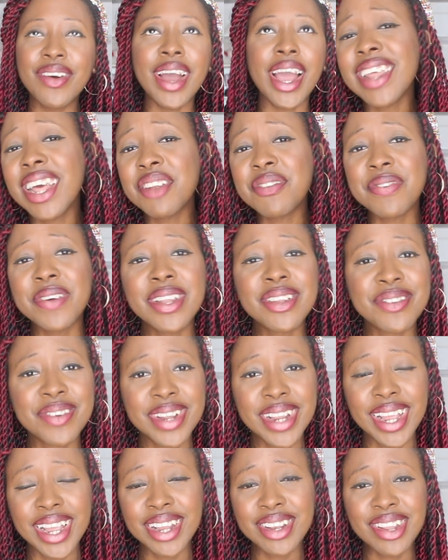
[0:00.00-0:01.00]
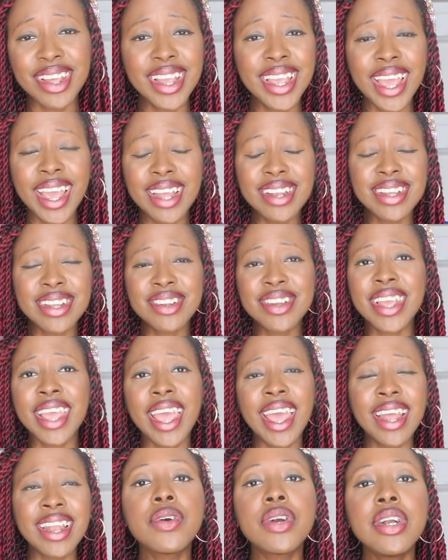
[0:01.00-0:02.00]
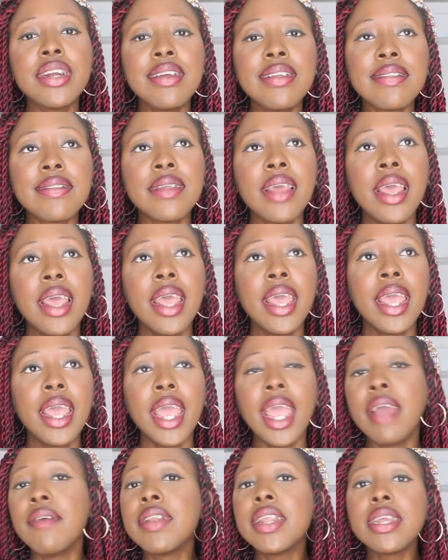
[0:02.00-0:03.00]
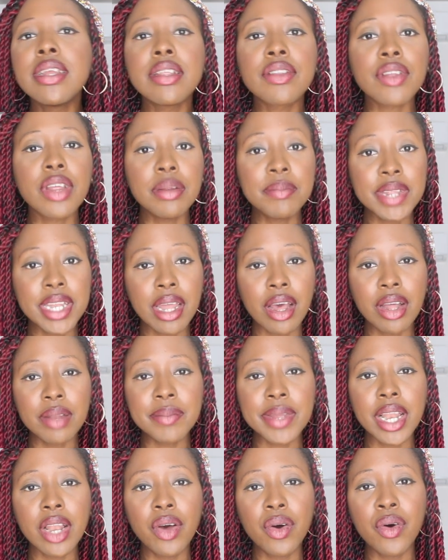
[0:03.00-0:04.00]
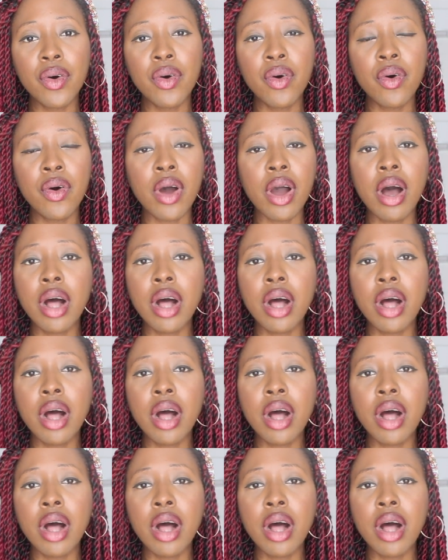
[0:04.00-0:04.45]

I had fun doing it again and again. Whereas everything is gonna be down below.